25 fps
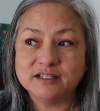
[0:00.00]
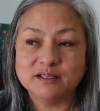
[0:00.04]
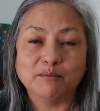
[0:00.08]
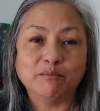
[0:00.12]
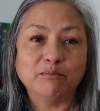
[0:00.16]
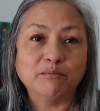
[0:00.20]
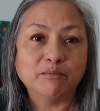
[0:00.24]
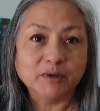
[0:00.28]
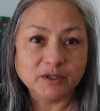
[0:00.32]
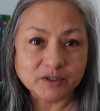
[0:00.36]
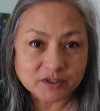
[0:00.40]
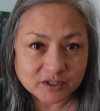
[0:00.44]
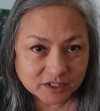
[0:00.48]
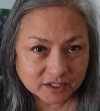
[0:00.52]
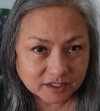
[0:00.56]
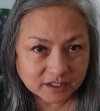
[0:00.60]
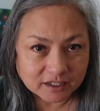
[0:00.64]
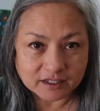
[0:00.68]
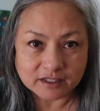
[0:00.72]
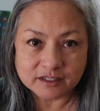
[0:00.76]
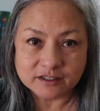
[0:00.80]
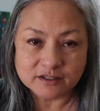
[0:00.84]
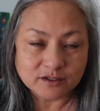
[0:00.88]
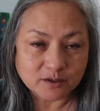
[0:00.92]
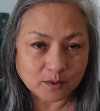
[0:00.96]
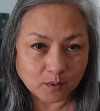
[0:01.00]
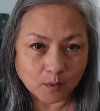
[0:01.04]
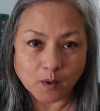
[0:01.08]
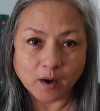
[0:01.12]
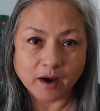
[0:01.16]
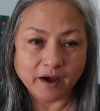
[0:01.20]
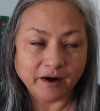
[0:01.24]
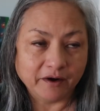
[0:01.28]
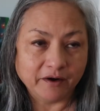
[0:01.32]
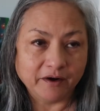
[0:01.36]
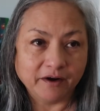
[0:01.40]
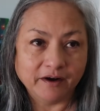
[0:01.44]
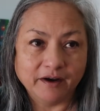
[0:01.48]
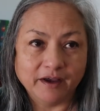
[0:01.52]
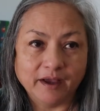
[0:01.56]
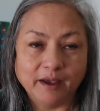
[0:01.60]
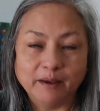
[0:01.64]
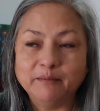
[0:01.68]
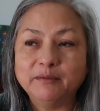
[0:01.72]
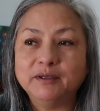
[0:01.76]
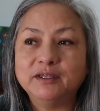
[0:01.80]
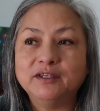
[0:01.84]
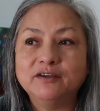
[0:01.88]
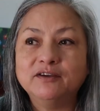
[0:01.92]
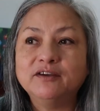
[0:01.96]
submerged into water.
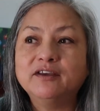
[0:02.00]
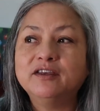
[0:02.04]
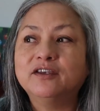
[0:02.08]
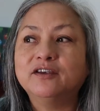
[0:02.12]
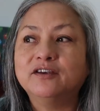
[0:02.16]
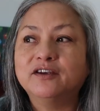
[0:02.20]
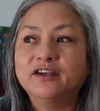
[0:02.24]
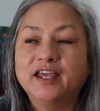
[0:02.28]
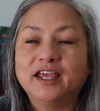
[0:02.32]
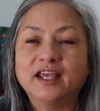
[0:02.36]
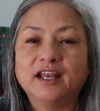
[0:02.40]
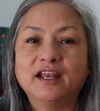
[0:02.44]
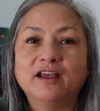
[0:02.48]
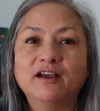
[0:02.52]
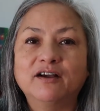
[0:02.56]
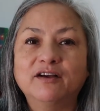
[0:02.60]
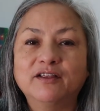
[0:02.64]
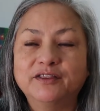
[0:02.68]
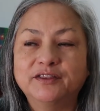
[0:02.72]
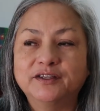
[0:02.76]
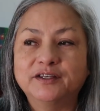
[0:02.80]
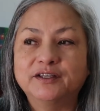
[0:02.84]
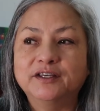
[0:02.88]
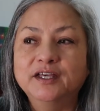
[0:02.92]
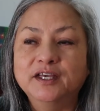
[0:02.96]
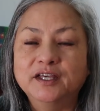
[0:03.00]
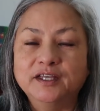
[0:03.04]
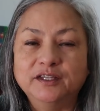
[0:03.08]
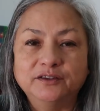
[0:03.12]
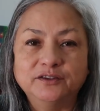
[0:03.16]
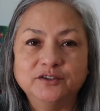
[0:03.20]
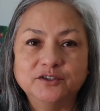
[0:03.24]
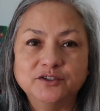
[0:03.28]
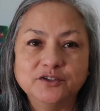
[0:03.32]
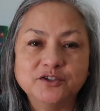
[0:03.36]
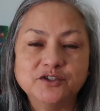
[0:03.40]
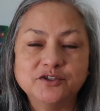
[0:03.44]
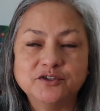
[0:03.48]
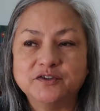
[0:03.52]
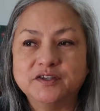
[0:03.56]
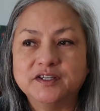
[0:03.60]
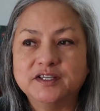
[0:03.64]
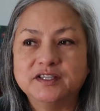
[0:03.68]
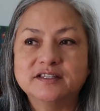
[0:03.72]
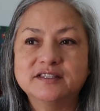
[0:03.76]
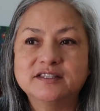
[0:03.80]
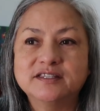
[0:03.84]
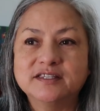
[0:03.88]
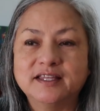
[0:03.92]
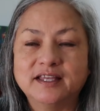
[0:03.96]
I mean, you, you're getting all the
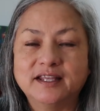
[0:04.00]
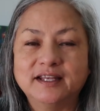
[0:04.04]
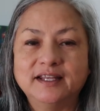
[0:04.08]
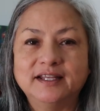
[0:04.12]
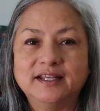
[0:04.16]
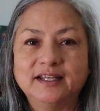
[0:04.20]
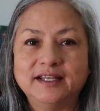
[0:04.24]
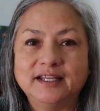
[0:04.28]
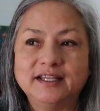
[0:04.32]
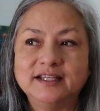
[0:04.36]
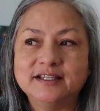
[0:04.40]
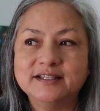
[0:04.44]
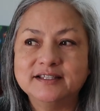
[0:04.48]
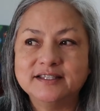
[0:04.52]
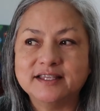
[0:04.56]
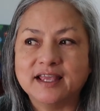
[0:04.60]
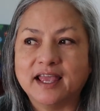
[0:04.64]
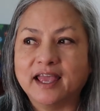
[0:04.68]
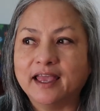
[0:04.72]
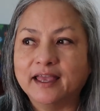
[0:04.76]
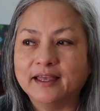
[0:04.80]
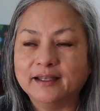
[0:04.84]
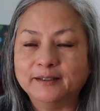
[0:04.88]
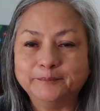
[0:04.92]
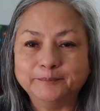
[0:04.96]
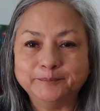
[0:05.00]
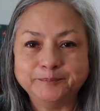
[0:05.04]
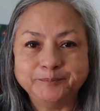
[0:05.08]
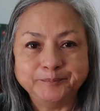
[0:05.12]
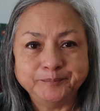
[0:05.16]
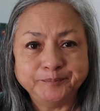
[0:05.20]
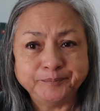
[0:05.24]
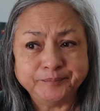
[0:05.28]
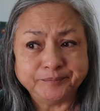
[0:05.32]
nutrients that it needs. And